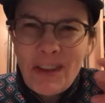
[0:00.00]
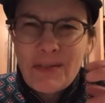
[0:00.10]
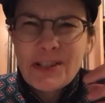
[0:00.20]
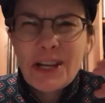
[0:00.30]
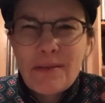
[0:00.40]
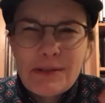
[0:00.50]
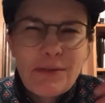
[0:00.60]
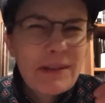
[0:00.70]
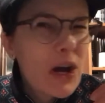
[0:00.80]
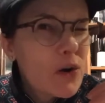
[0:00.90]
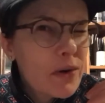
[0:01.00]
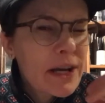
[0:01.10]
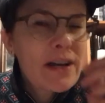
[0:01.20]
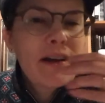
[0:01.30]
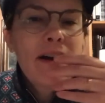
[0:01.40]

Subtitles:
which comes from the oak.